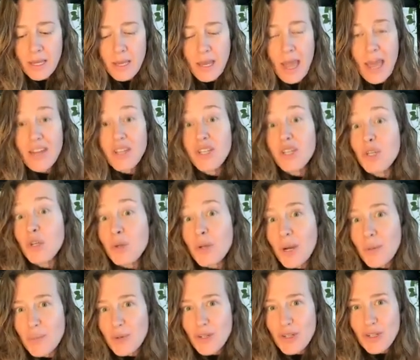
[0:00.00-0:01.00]
And
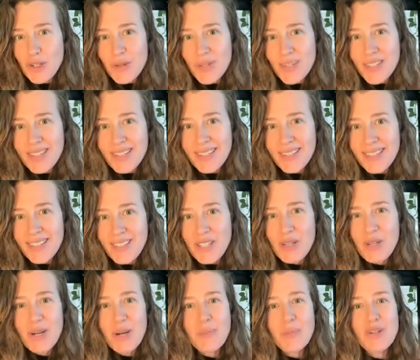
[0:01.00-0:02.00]
cucumber juice.
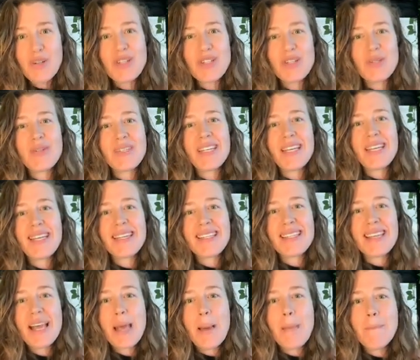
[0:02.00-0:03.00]
Cucumber juice
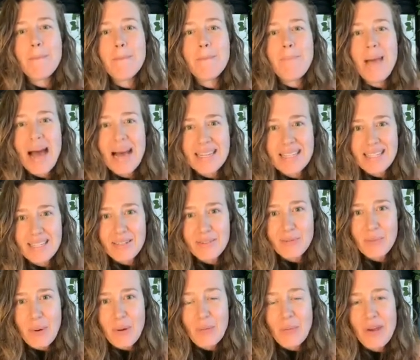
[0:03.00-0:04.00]
is
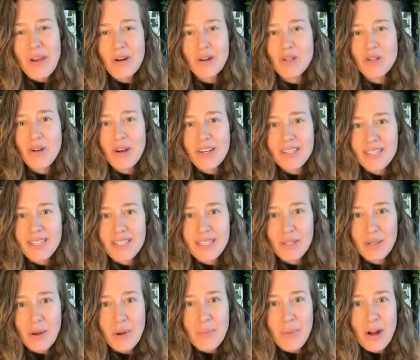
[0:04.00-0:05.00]
massive when we are trying to
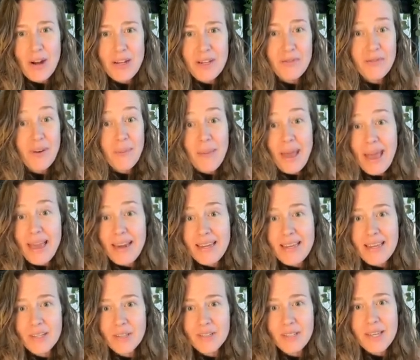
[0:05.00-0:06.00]
heal our body from any
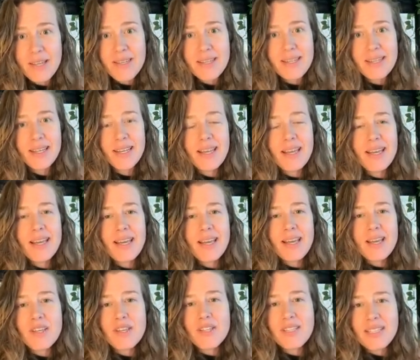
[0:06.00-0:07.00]
illness.
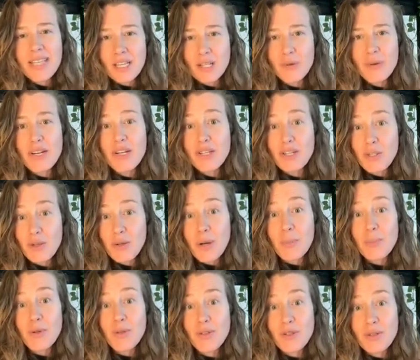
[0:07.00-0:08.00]
Celery and
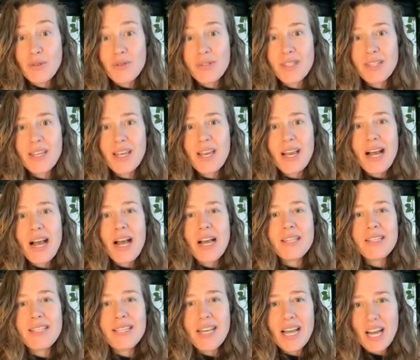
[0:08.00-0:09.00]
cucumber juice.
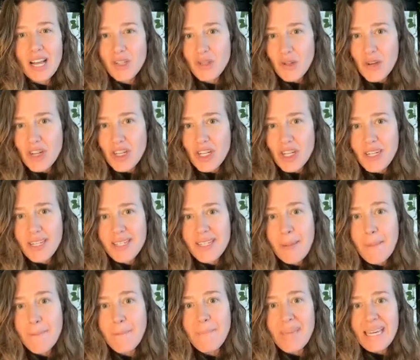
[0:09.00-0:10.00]
Dehydration is
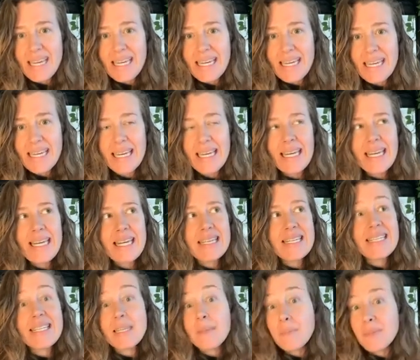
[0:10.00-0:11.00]
a big
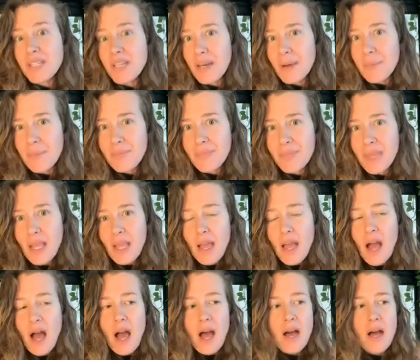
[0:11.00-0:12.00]
symptom
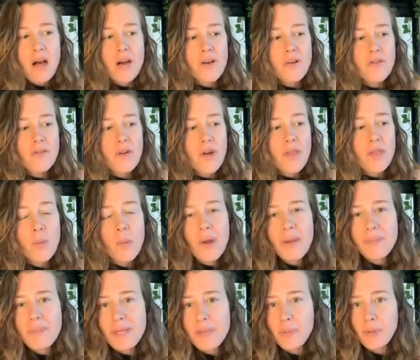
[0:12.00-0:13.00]
of the
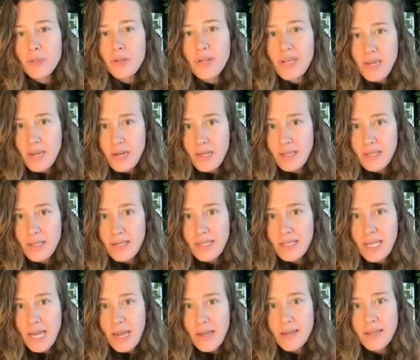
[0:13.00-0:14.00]
way people are eating these
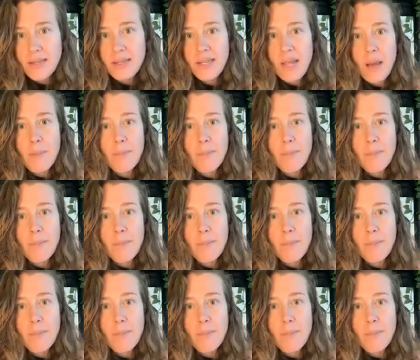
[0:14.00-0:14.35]
days,